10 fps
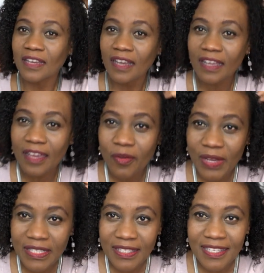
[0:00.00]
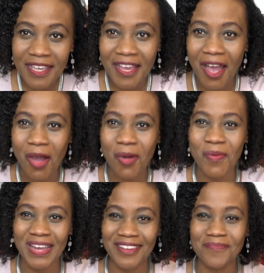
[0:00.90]
I can't quite see how
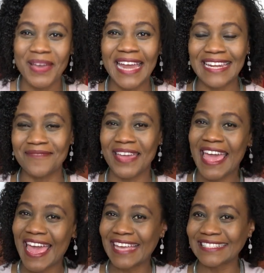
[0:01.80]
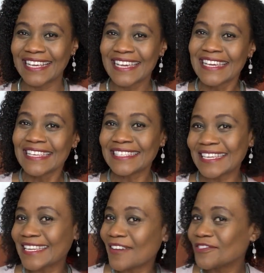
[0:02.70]
well or badly my hair is, so you
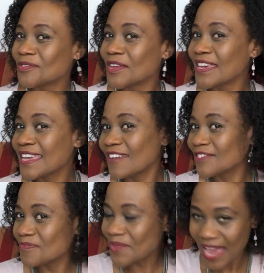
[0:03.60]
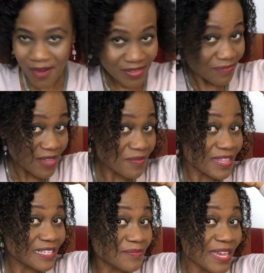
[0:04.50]
have to bear with me. But
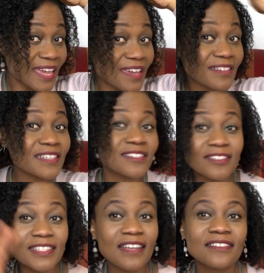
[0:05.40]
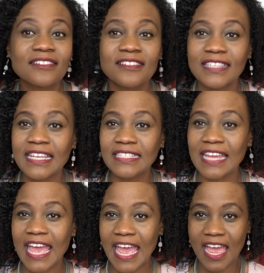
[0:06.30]
there's my hair. It's all done. Contented
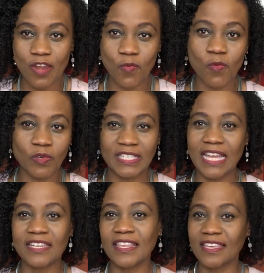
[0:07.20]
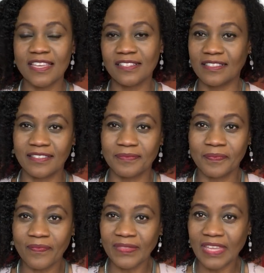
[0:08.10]
hair and water, nothing else.
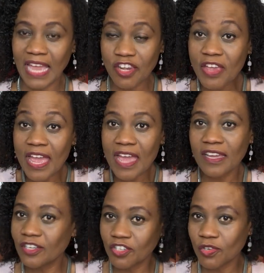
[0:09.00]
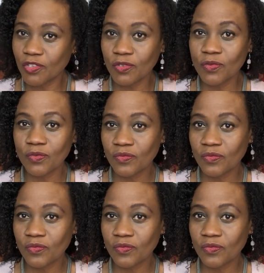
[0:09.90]
And your hair can grow too.